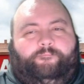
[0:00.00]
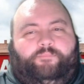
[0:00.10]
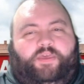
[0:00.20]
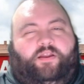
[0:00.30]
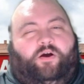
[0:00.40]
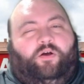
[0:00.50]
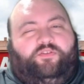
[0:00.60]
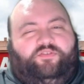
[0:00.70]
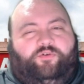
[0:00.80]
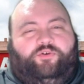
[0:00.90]
it
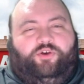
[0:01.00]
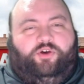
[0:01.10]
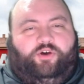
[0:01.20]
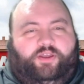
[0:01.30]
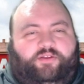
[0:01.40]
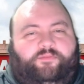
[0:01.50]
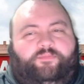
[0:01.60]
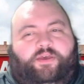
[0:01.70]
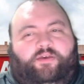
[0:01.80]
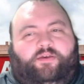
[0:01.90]
also could,
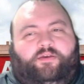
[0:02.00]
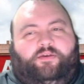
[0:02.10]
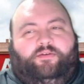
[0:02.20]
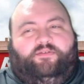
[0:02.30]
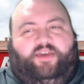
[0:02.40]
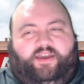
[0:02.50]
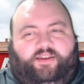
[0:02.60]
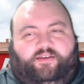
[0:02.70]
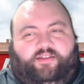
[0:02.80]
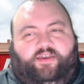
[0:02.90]

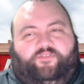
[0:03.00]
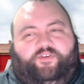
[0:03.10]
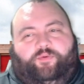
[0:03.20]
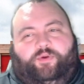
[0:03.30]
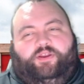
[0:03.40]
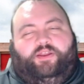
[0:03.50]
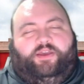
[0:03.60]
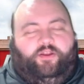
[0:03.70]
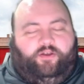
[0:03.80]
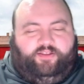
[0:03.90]
technically, if I wanted to
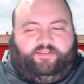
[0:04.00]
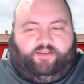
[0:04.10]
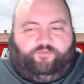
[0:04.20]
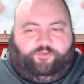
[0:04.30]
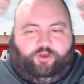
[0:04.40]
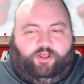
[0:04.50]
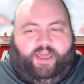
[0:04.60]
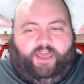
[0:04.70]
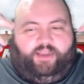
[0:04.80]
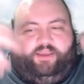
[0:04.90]
get on a tinfoil
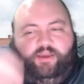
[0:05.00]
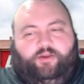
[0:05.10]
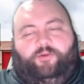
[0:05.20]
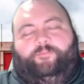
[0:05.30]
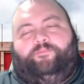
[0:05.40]
hat here,